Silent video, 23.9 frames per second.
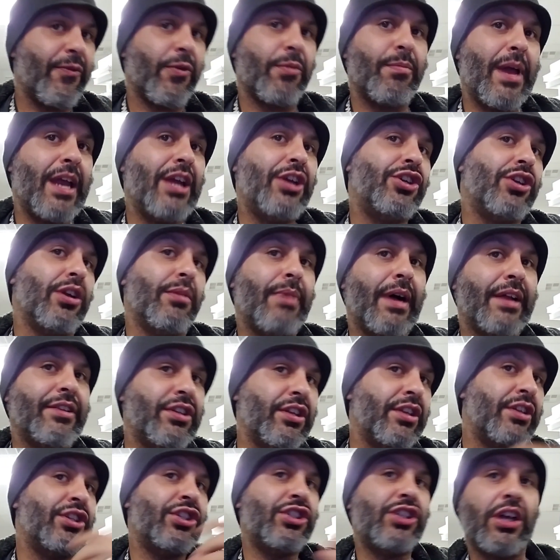information about
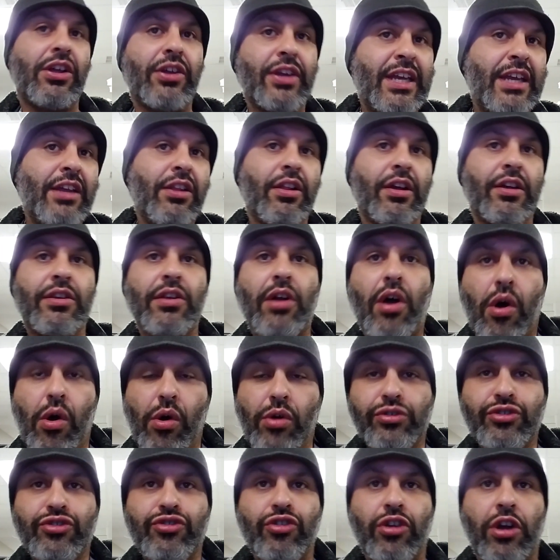this Shell Helix
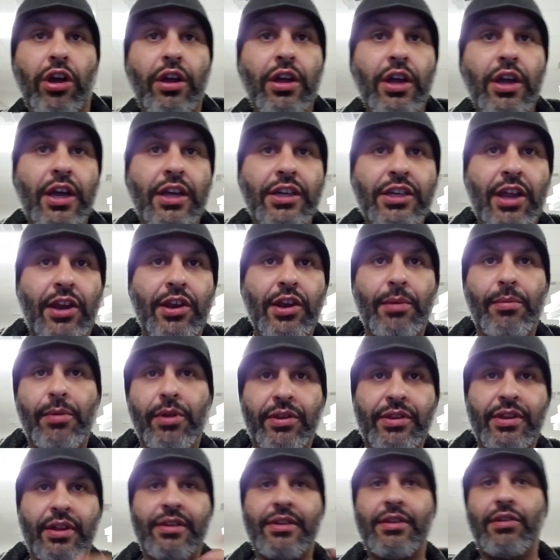Ultra
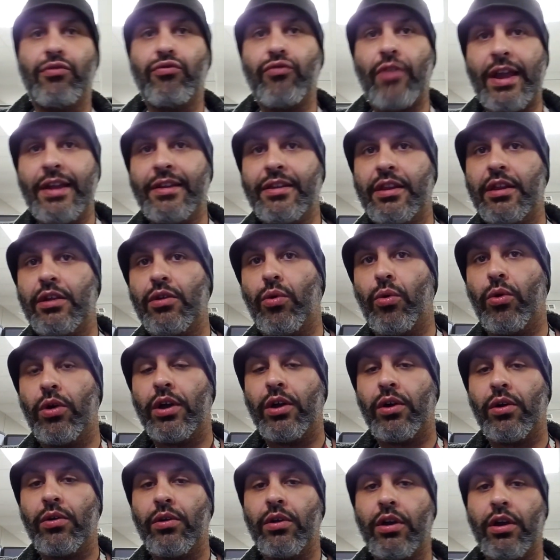10W60 racing
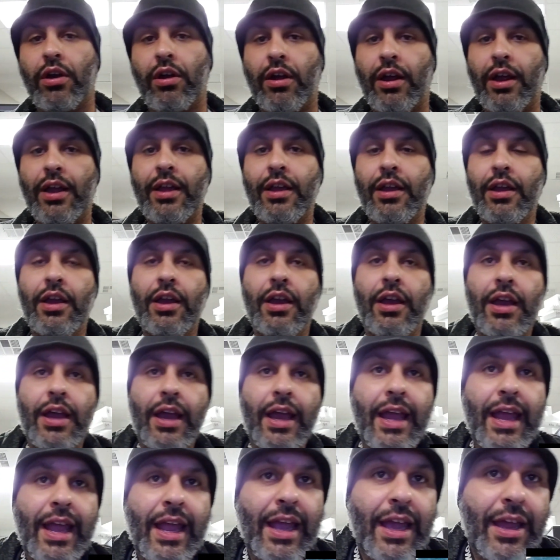oil, all right?
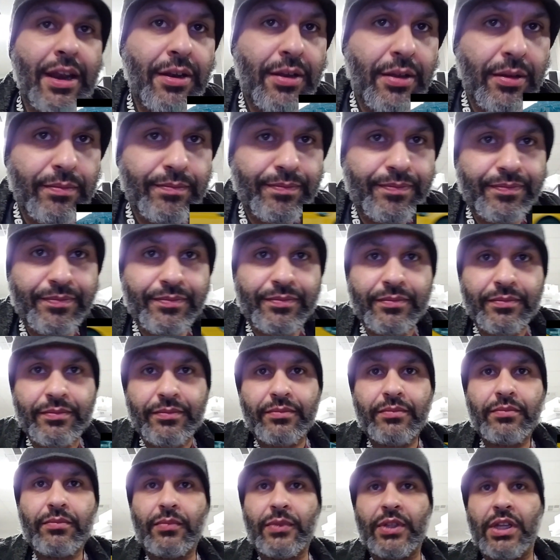And,
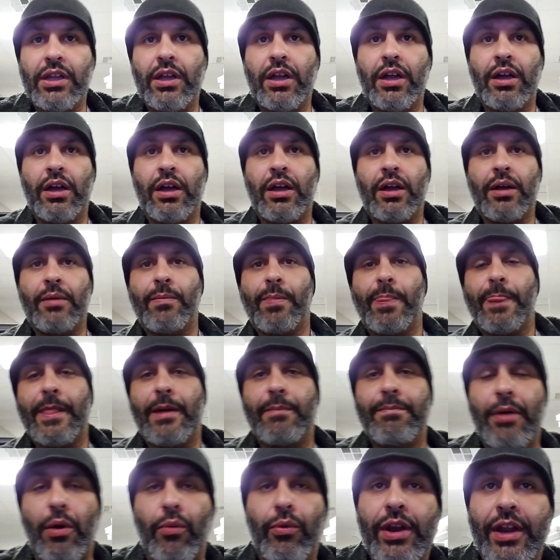but
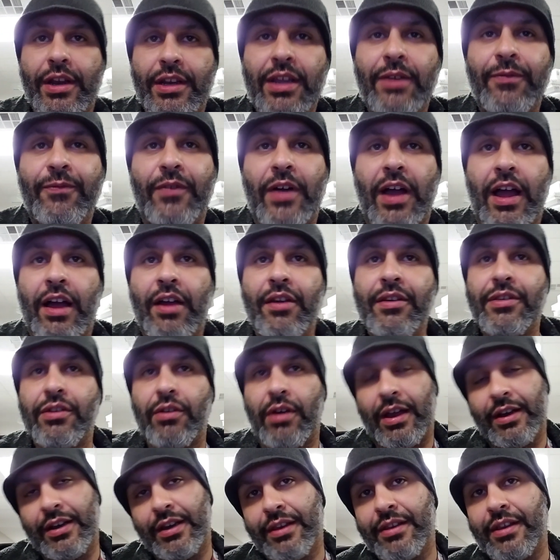what I did find, so
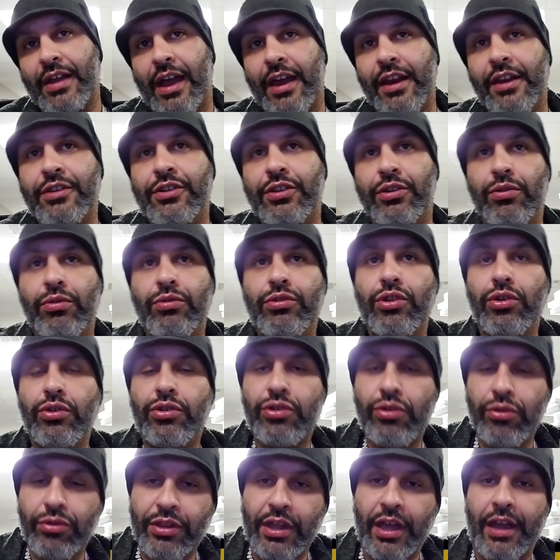I decided to do
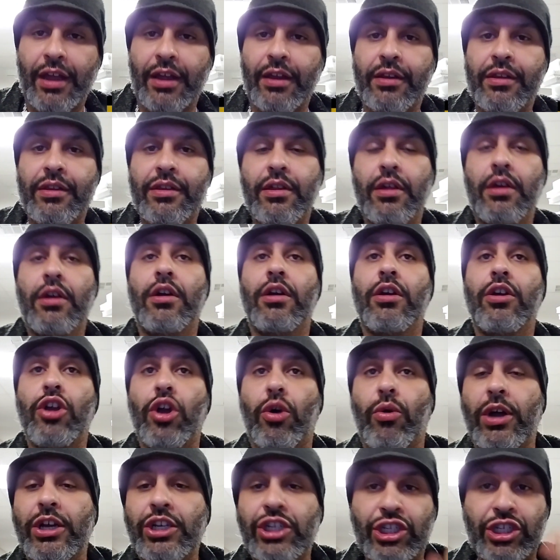two things.
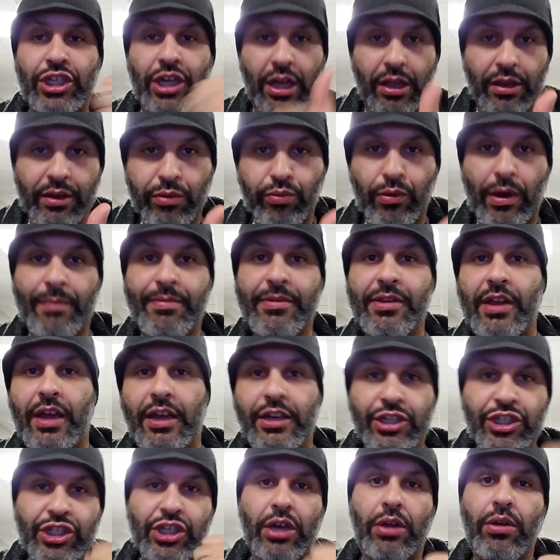Go on Shell's
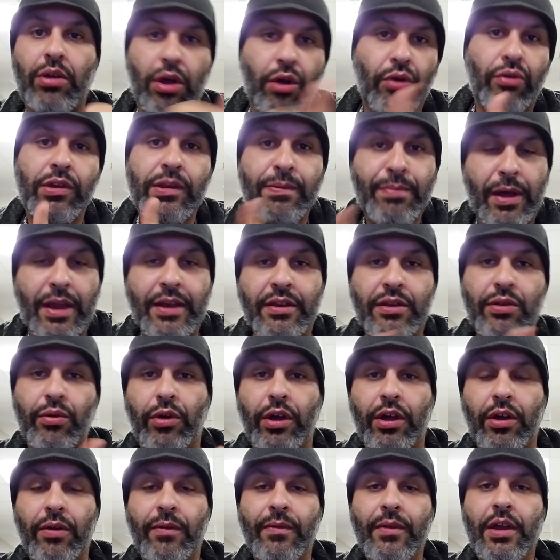website. Shell owns
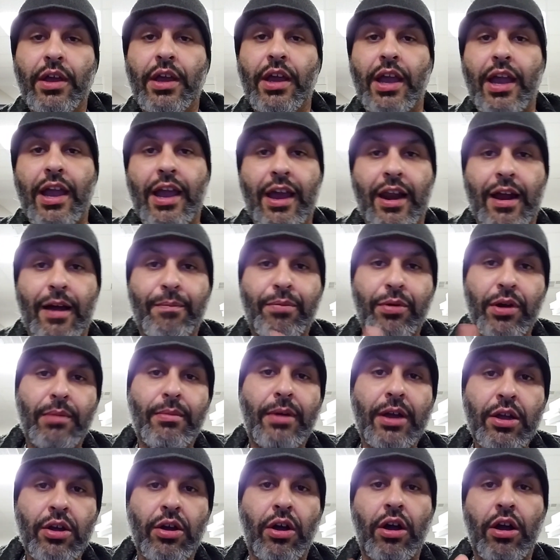Pennzoil. And I put in
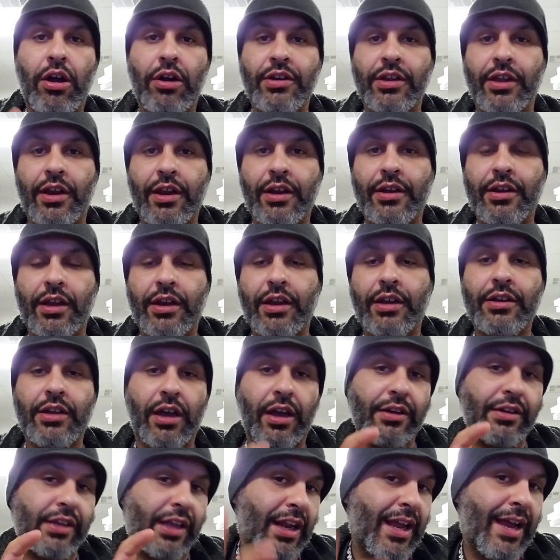my car, didn't
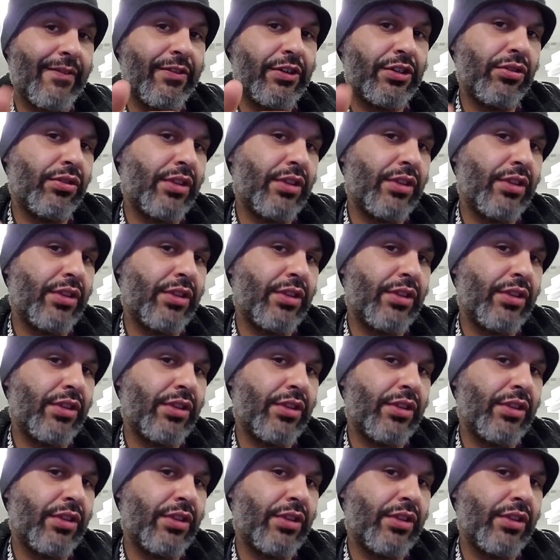have a